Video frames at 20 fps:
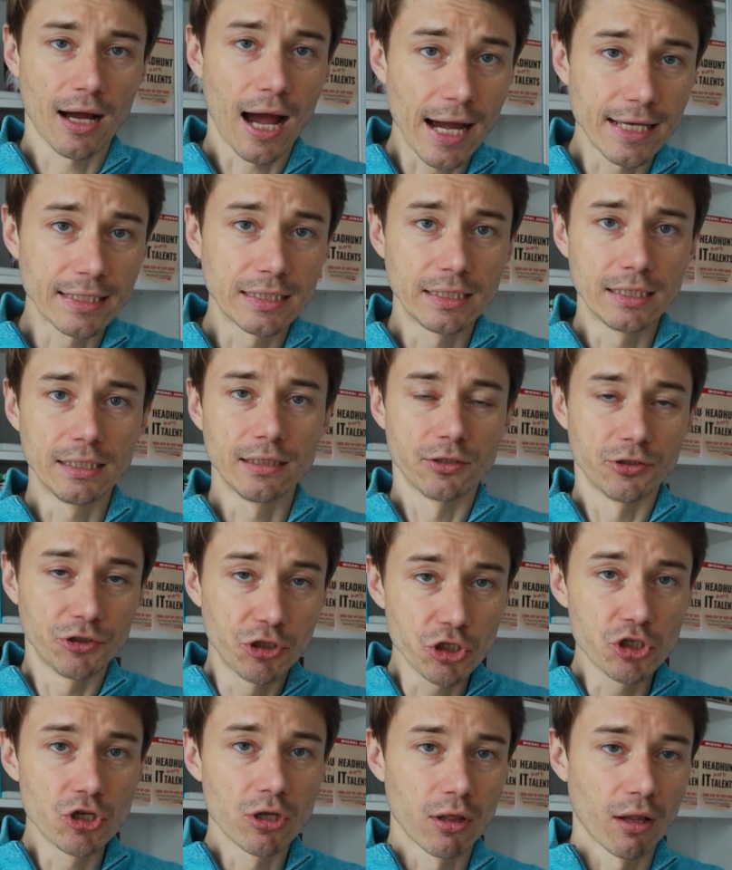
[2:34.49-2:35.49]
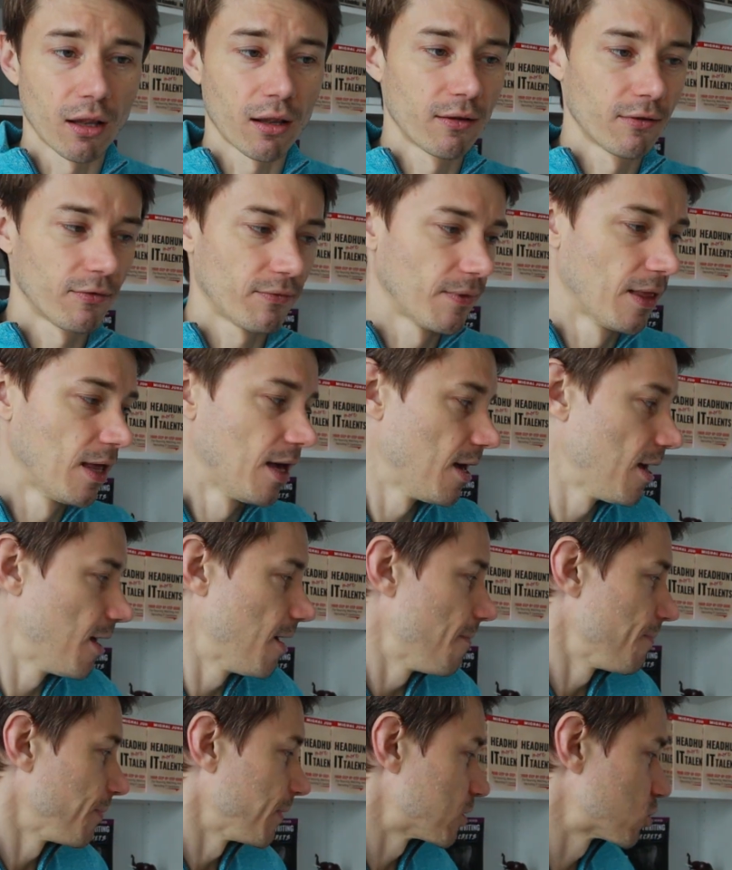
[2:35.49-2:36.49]
IT, digital.
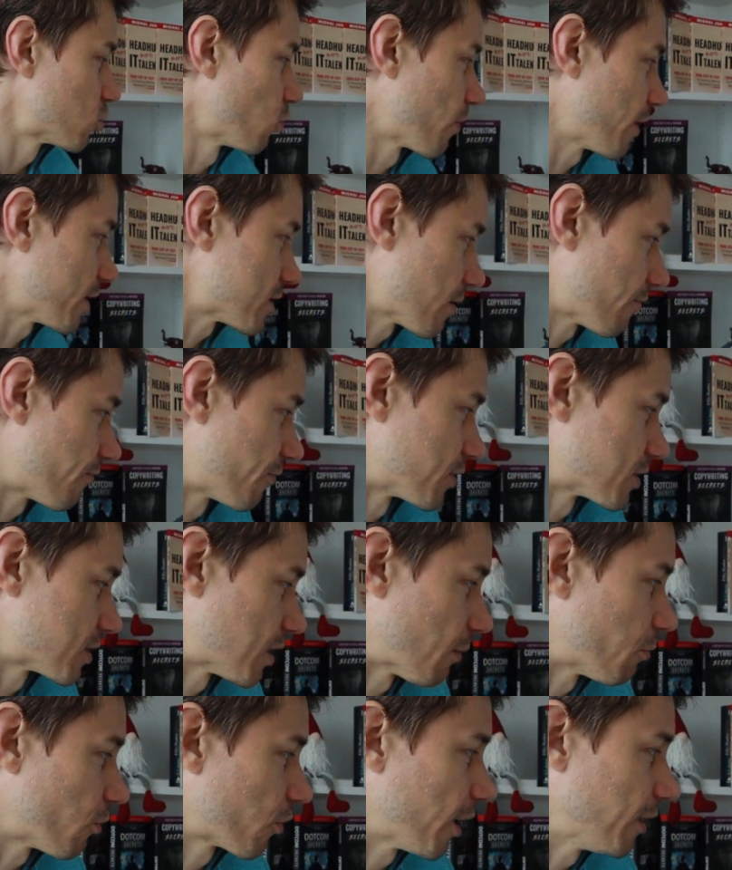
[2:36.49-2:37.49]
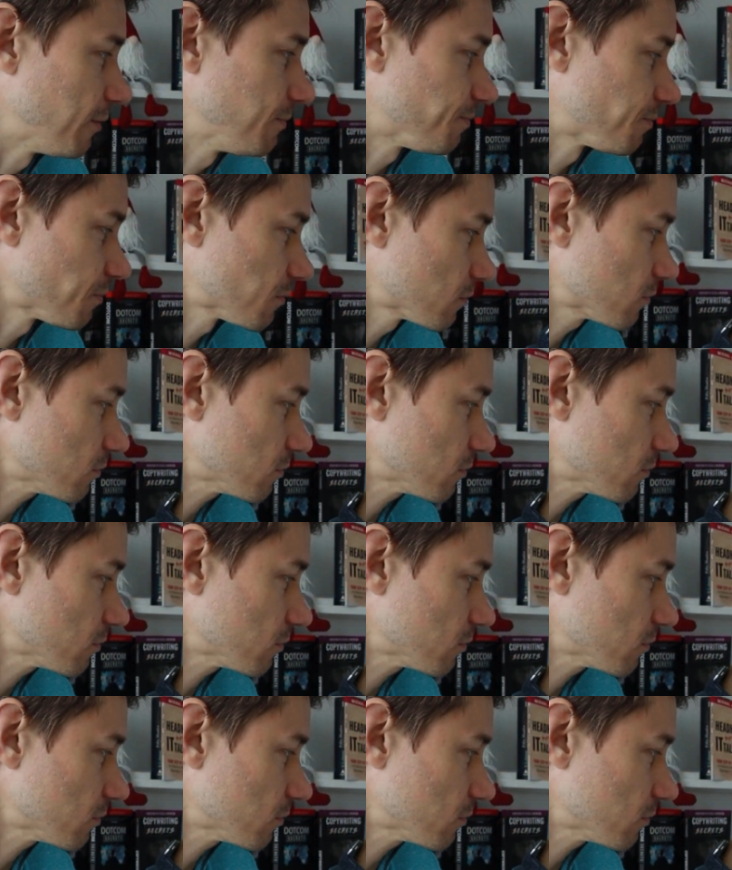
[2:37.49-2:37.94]
So that's the first step, okay?